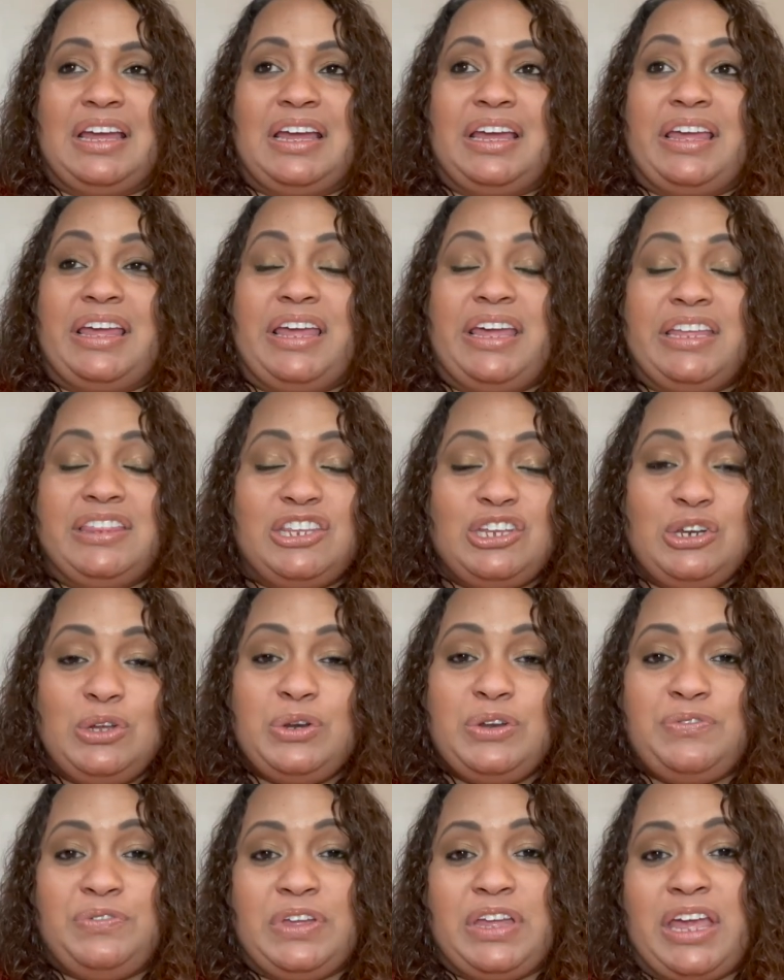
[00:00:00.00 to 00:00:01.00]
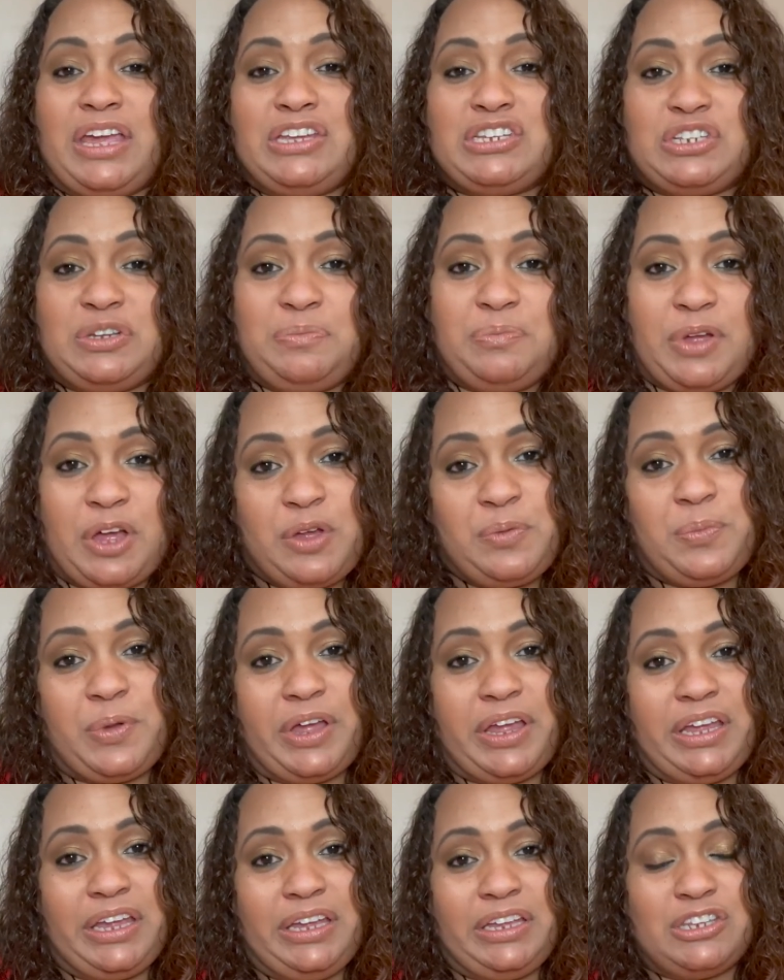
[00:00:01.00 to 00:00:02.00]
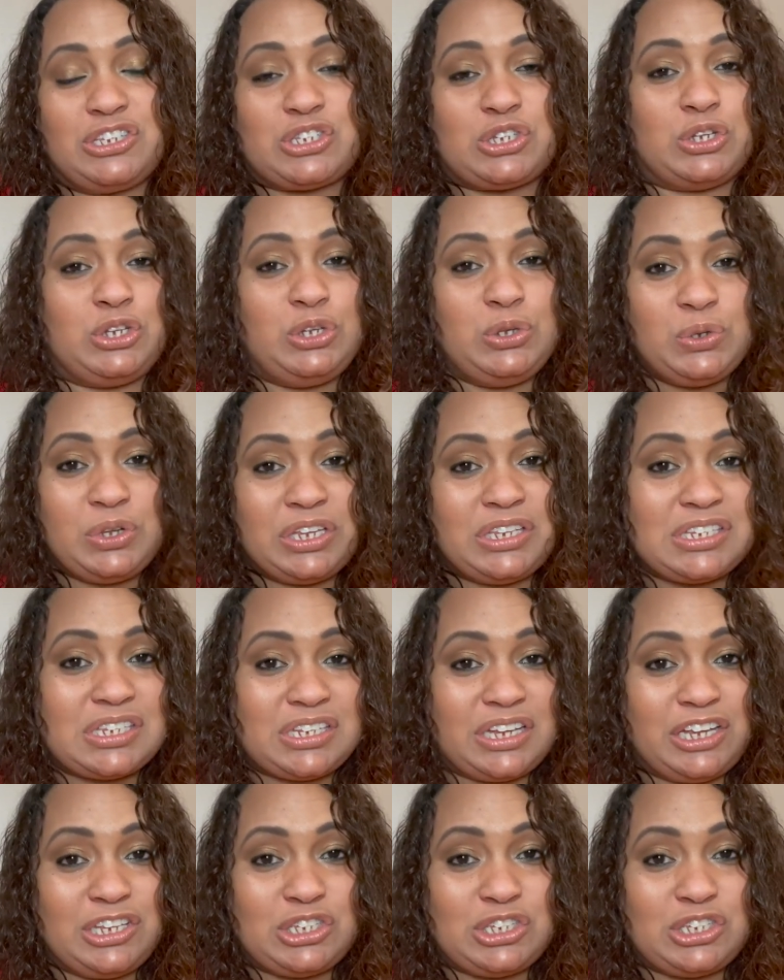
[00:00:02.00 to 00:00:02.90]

Hit the notification bell button so you can stay